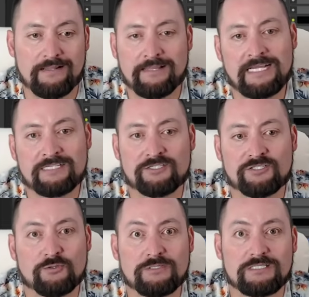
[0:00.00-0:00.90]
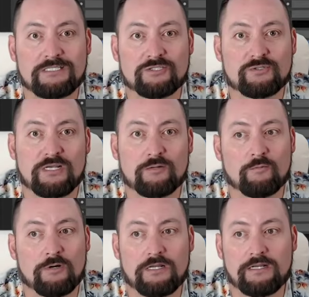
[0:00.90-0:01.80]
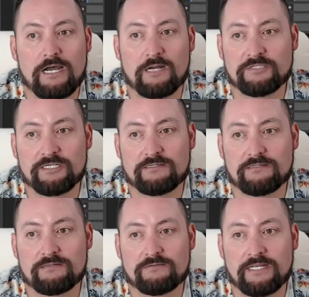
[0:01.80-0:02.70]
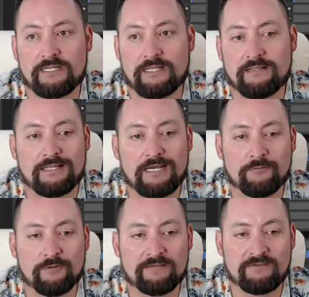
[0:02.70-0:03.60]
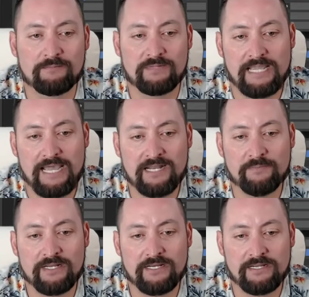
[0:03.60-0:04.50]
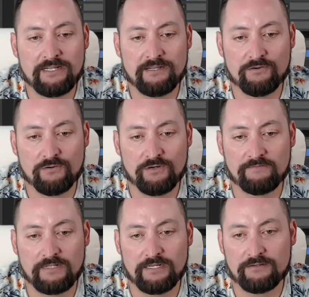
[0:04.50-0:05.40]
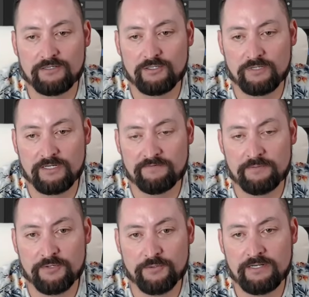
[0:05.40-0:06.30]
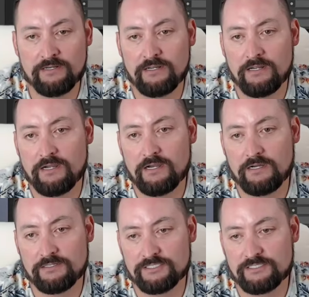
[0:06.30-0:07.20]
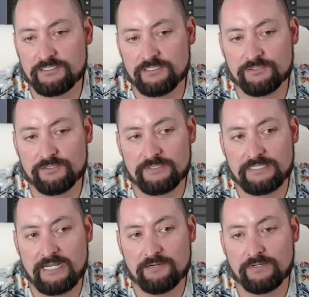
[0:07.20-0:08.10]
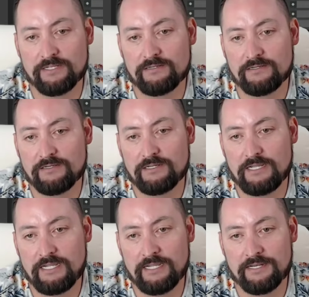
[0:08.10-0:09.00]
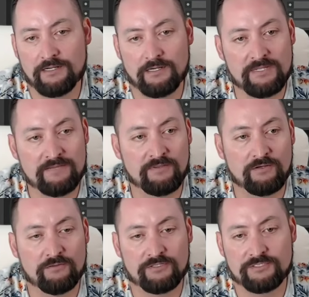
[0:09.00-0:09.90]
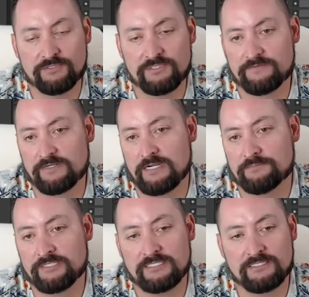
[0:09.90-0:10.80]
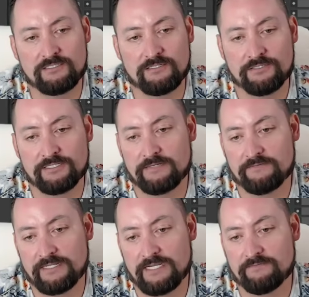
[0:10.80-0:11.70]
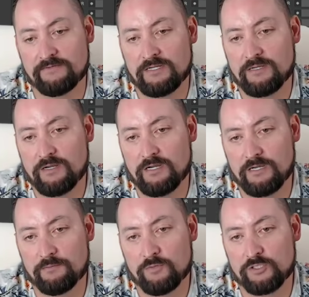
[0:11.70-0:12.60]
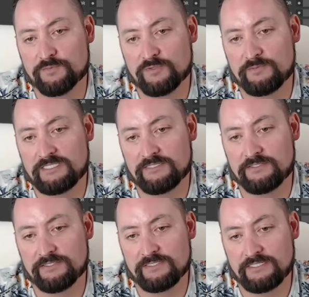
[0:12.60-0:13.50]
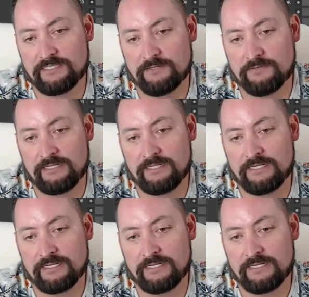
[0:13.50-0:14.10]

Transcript: And then that just joins it into like one object, right? And then that way, if I'm like animating it or if like, whatever I'm doing, I'll just, do it that way. And even though they're two different objects, you could definitely have multiple materials in there, right?